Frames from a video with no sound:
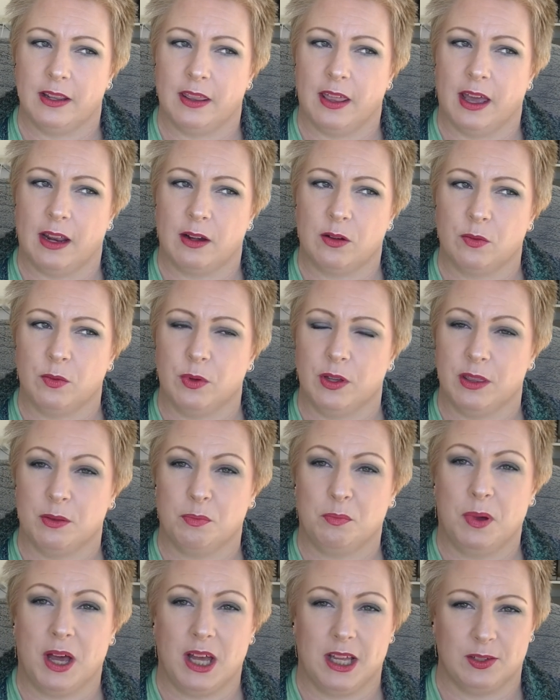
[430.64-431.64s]
that with
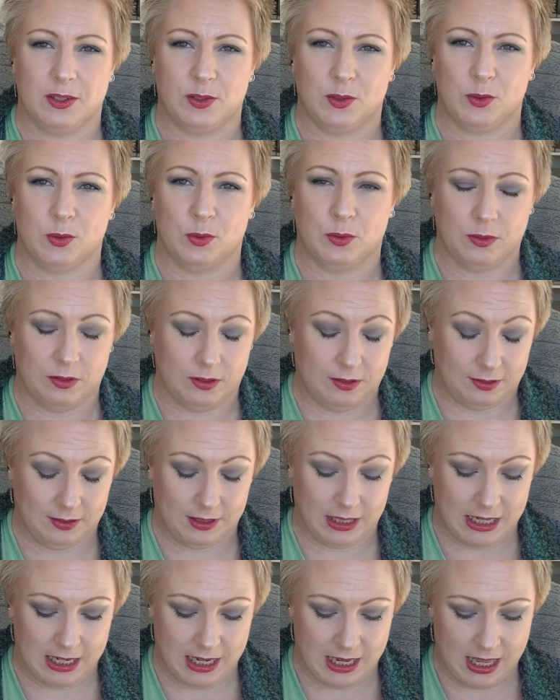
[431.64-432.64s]
puzzle.
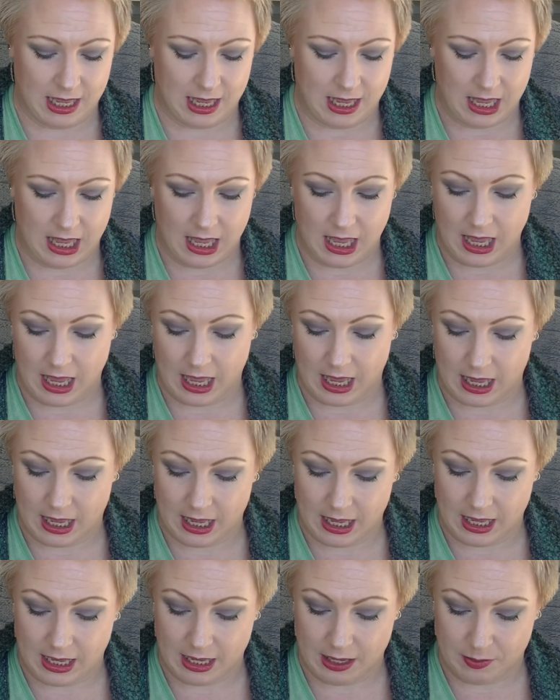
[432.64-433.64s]

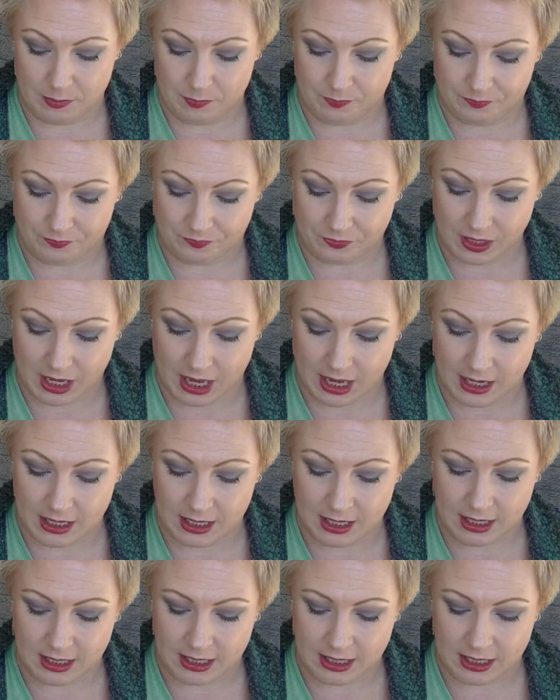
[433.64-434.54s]
And